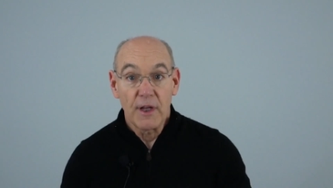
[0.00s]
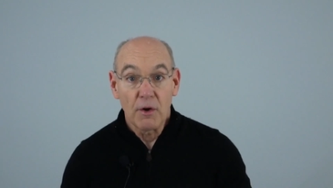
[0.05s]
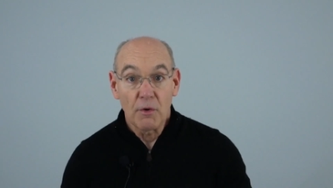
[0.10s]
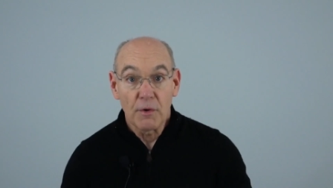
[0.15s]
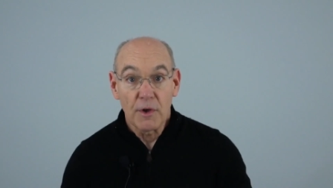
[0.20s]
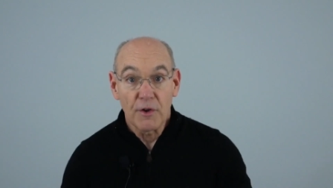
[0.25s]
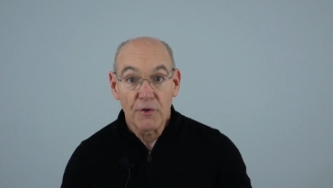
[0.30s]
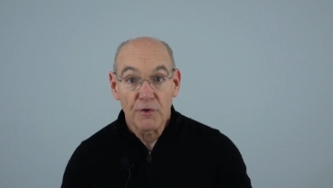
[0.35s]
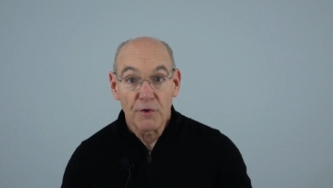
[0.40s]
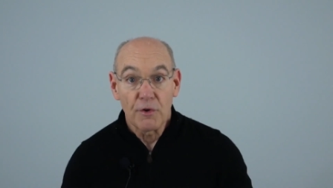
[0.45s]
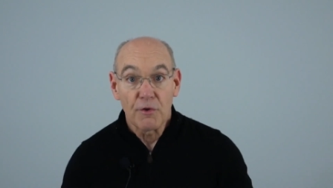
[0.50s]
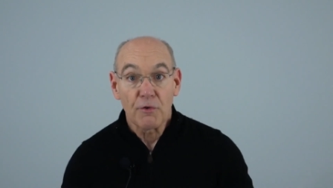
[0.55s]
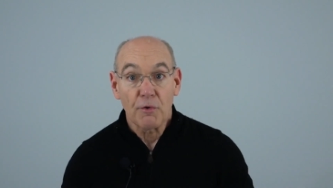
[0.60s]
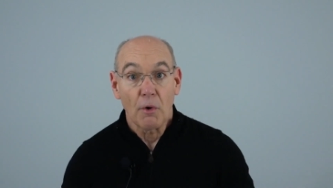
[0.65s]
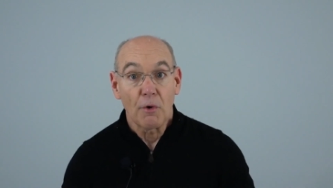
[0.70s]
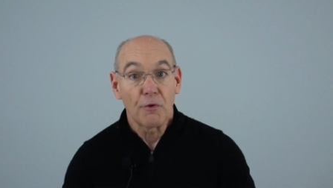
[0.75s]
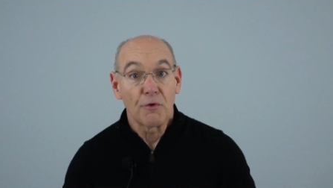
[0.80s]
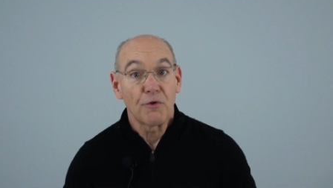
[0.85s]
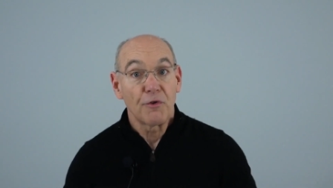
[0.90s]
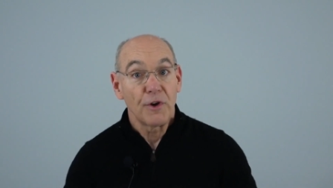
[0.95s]
illnesses,
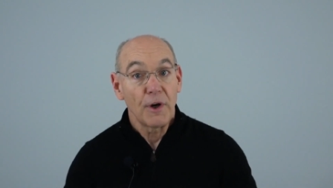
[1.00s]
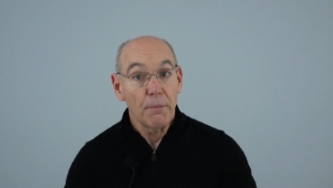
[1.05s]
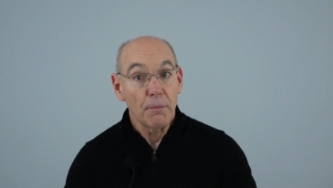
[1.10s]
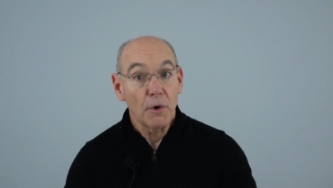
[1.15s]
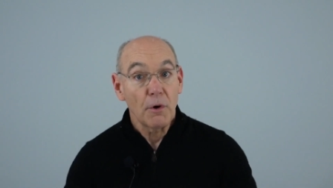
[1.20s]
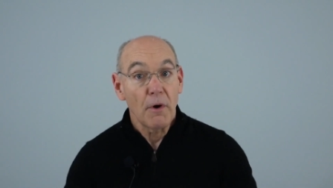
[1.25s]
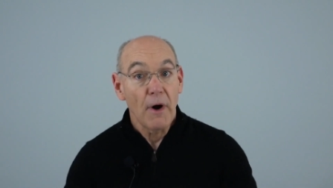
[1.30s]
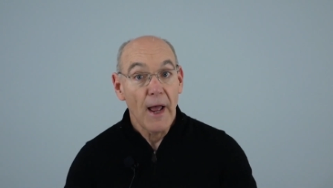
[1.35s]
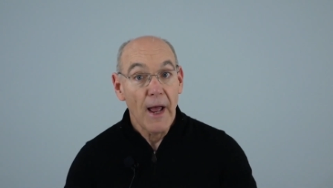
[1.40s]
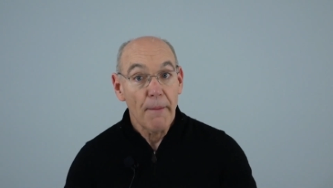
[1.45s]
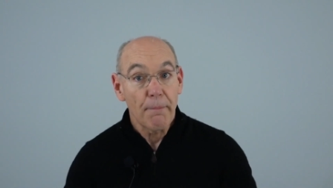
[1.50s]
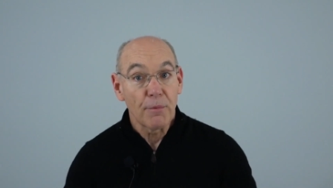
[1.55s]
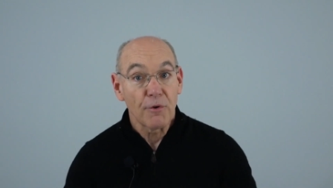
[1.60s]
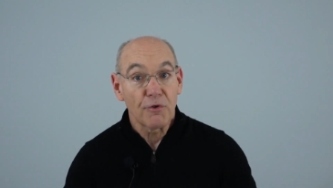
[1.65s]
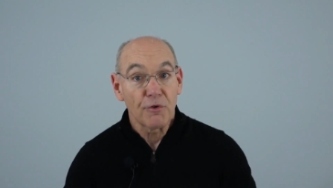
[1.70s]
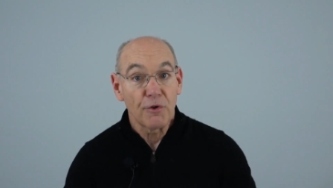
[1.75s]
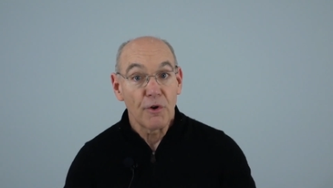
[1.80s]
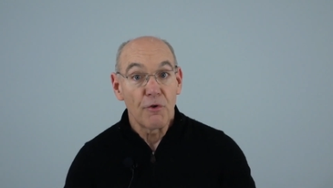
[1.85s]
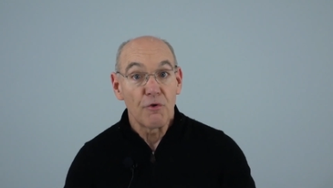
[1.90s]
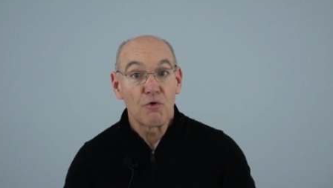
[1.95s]
or similar
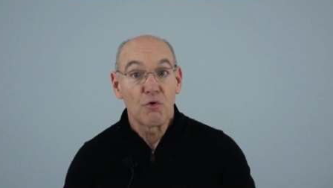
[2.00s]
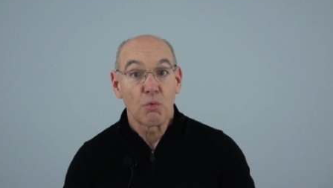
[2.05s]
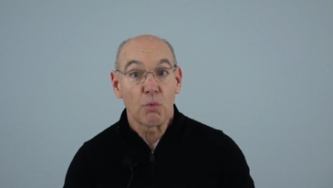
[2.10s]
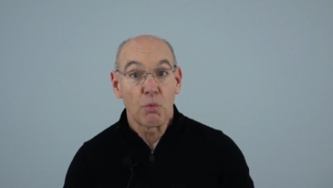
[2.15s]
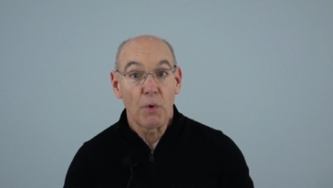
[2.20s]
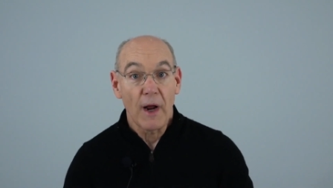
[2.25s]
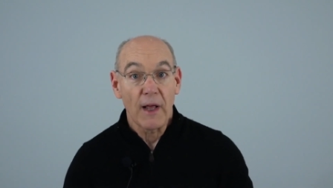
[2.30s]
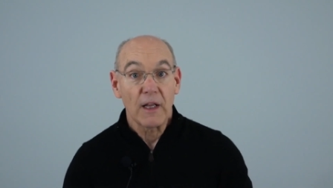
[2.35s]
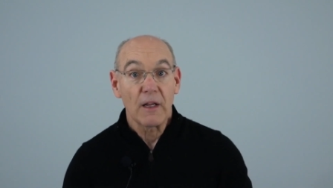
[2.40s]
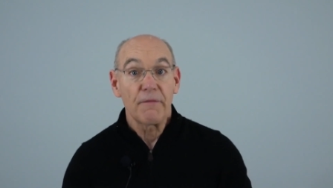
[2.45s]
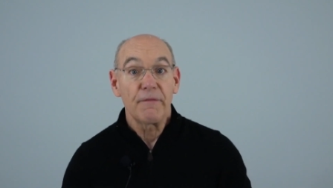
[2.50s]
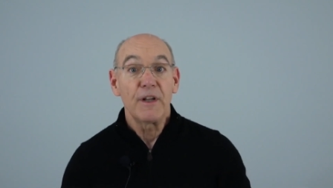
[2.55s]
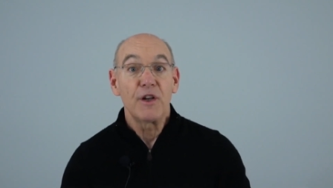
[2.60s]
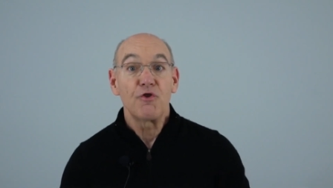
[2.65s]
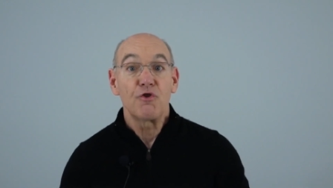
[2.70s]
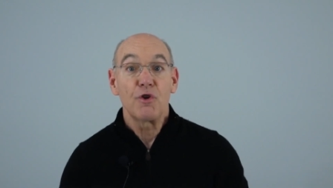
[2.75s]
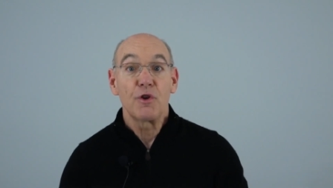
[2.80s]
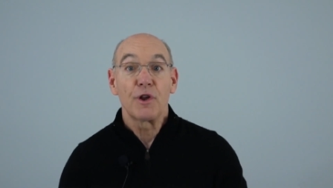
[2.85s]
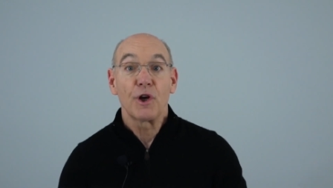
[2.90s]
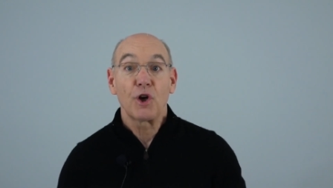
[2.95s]
episodes
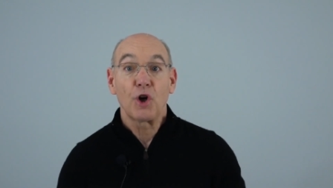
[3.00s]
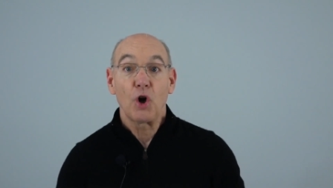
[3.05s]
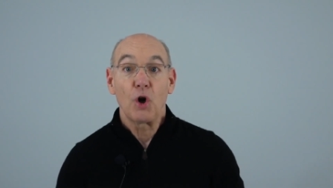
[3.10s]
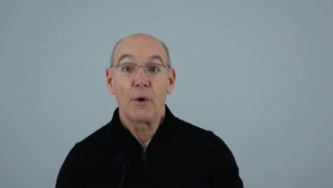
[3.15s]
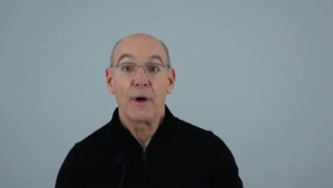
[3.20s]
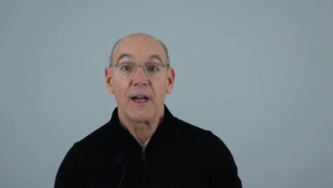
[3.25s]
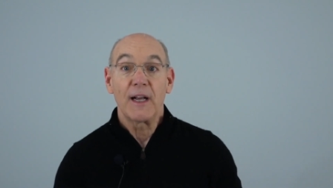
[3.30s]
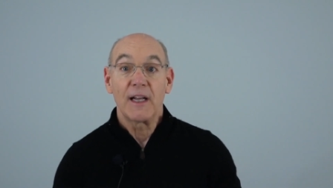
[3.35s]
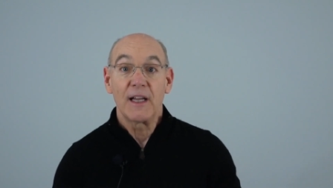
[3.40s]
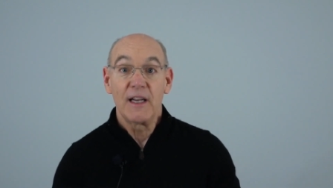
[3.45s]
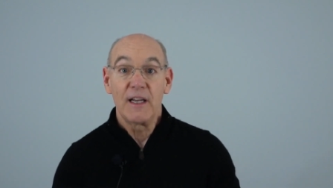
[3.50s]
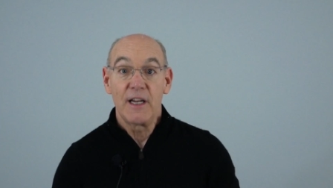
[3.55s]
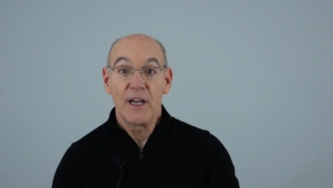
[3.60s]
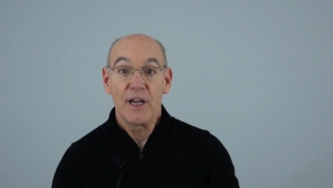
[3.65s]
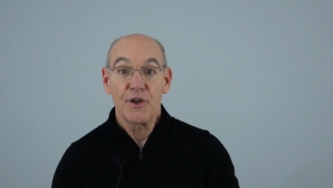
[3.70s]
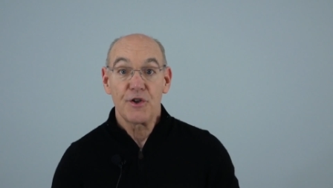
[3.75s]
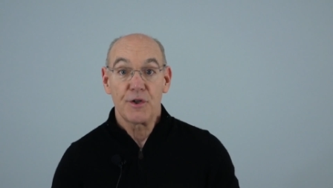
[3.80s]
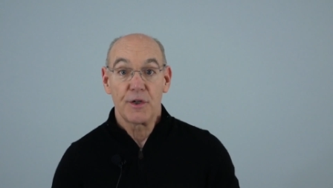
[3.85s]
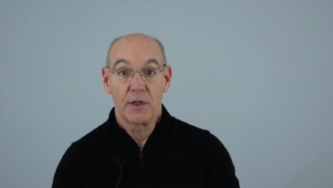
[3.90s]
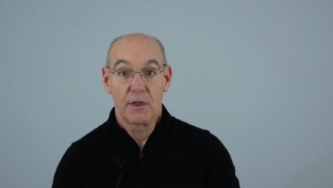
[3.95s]
relevant to the current
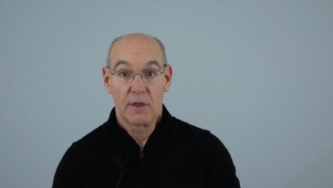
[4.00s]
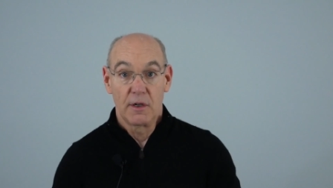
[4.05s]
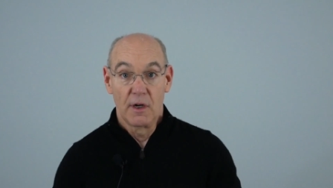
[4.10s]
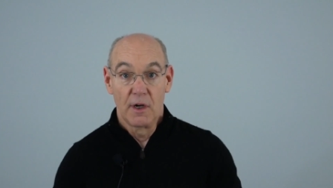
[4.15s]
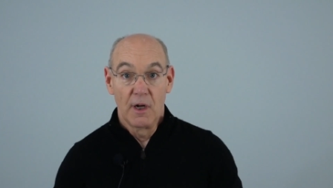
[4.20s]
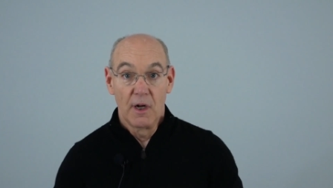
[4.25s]
condition.